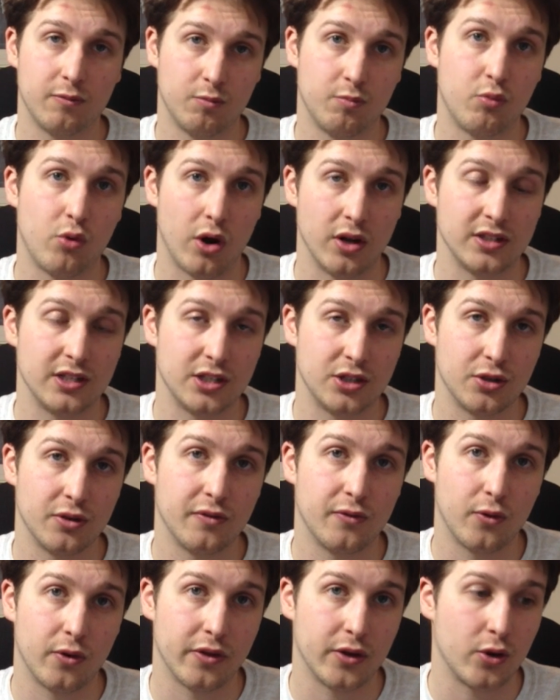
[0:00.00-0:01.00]
processor
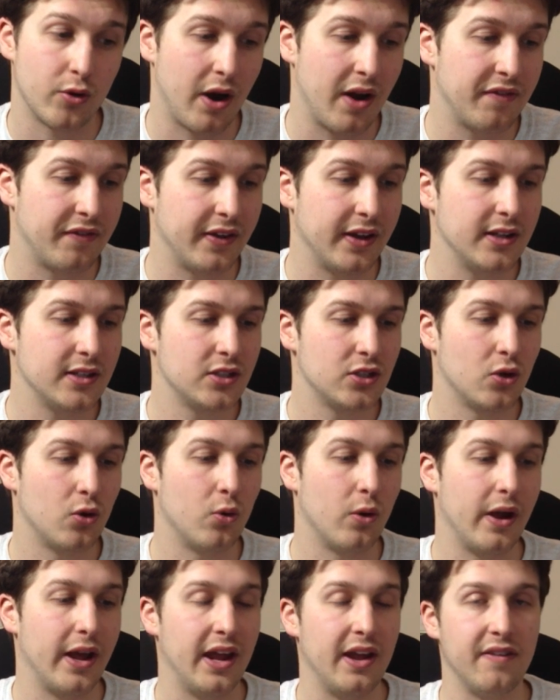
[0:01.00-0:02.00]
for the graphics.
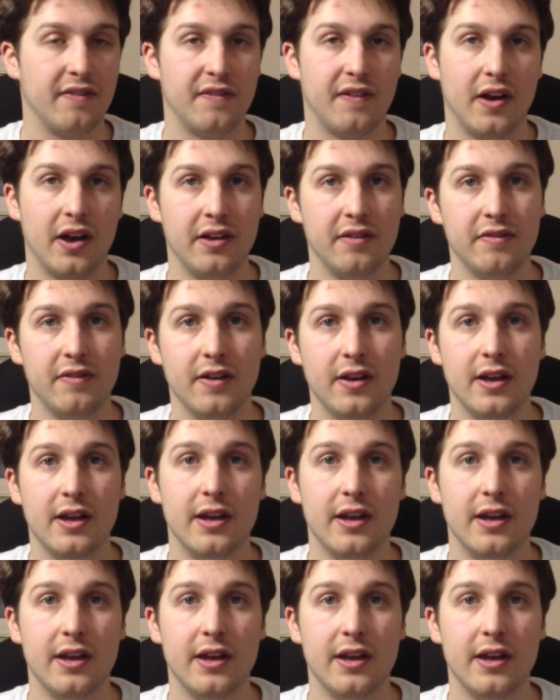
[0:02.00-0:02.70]
So A5,